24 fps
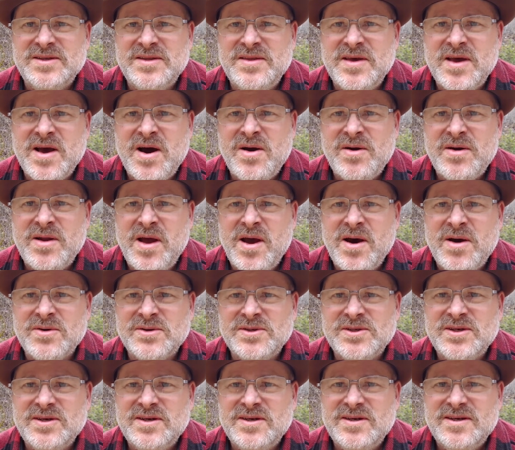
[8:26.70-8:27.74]
to the
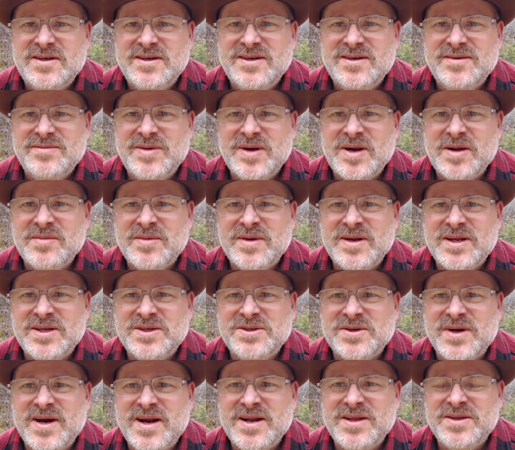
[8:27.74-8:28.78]
outhouse, but I'm going
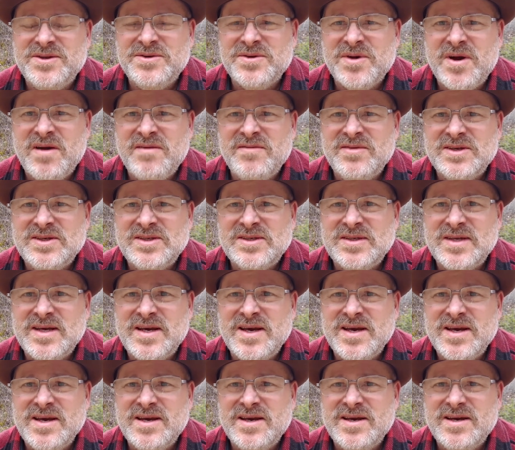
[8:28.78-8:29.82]
to try to drive a
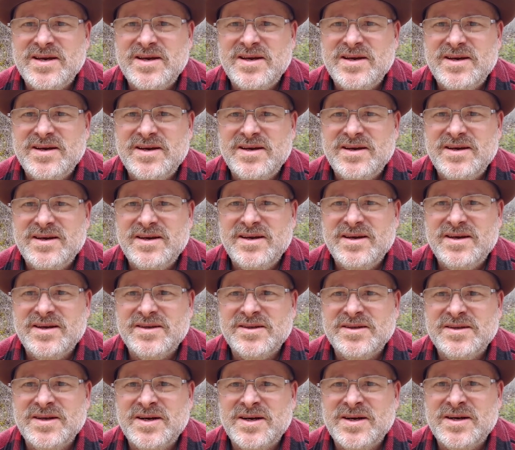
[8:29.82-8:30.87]
stake
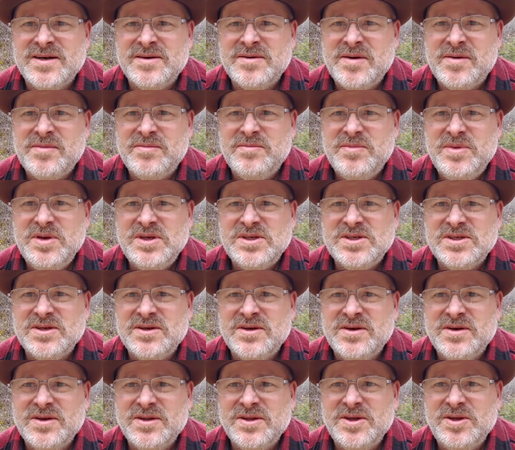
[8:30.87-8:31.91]
in a
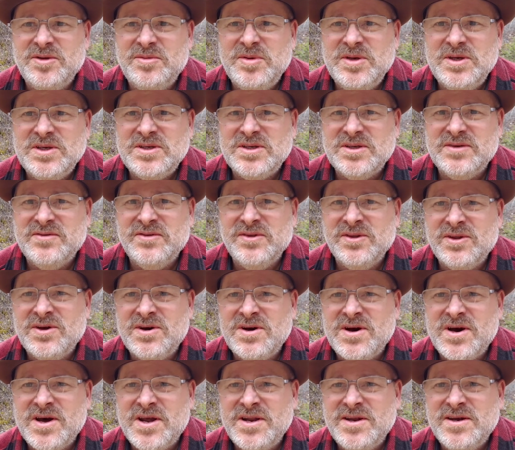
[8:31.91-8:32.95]
little piece of
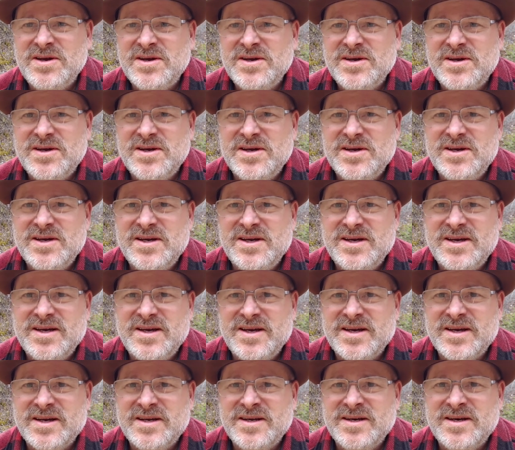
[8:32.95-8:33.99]
lawn.
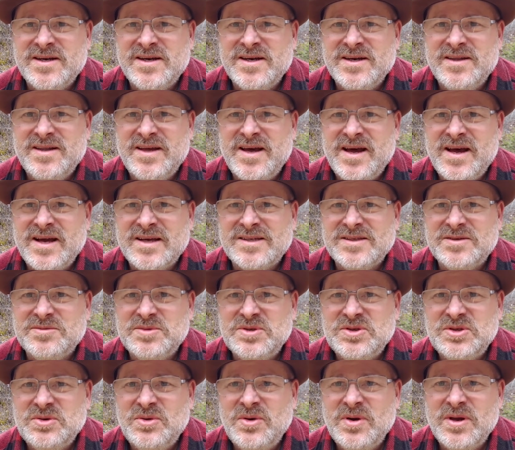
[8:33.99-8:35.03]
And that has some
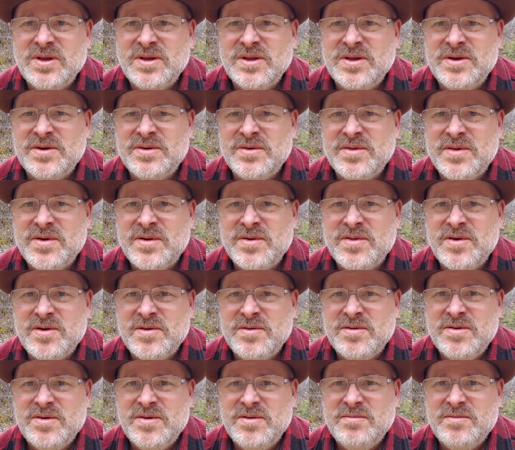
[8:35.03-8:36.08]
soil under there.
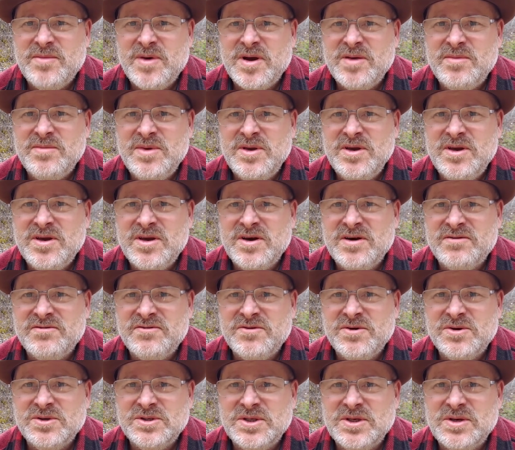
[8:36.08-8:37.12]
There might be
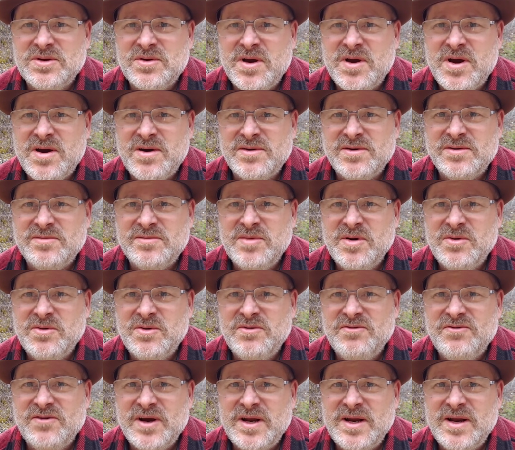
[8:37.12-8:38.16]
frozen ground, but
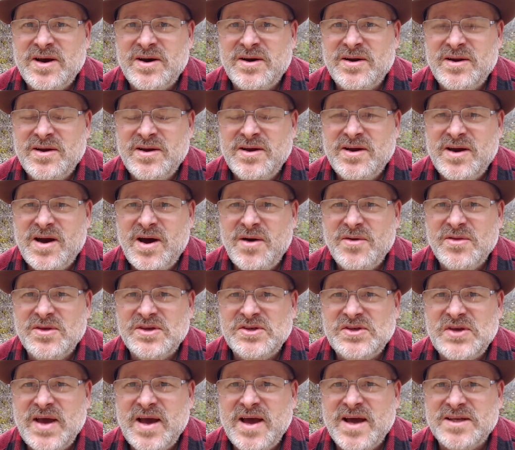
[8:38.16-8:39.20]
we'll find out how
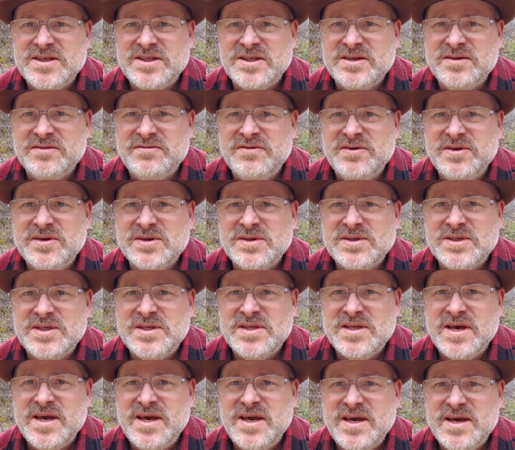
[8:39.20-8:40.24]
this hatchet feels
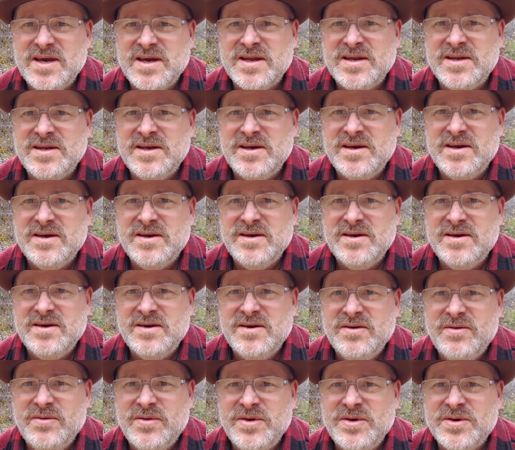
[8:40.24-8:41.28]
in the hand
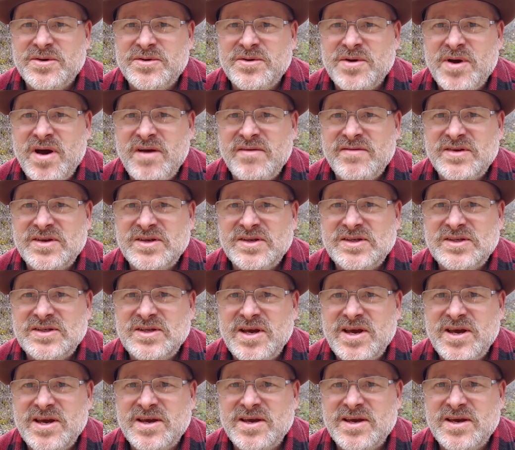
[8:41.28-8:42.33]
when you're driving a
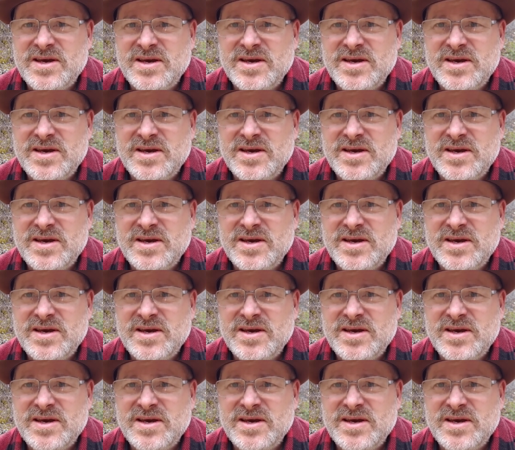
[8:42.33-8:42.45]
stake.